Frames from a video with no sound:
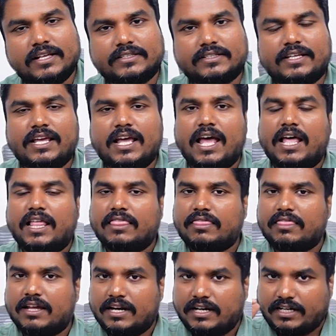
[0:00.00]
See,
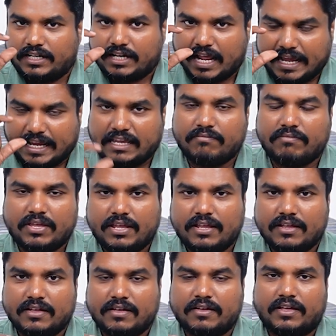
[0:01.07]
the
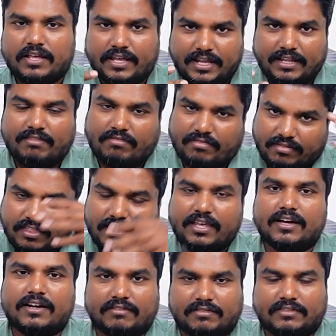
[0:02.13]
timing in
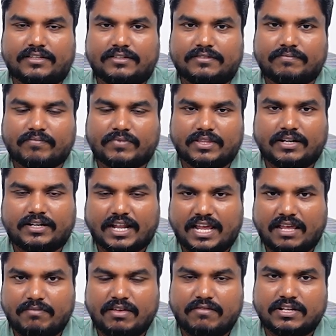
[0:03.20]
the earth, the
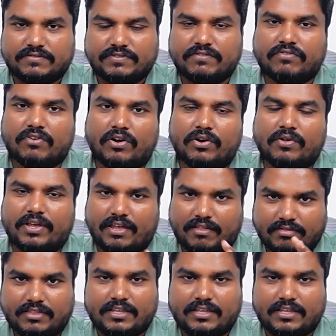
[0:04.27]
timing which we follow in